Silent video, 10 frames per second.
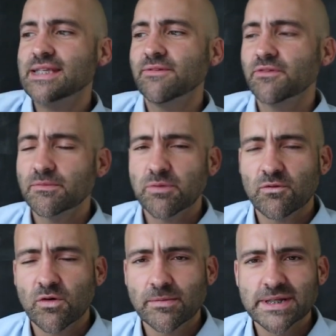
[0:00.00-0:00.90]
different
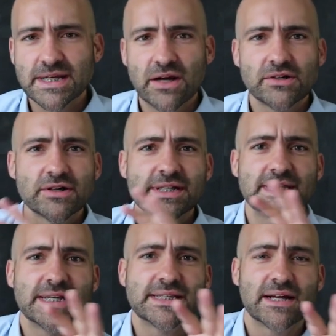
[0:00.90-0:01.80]
performance characteristics.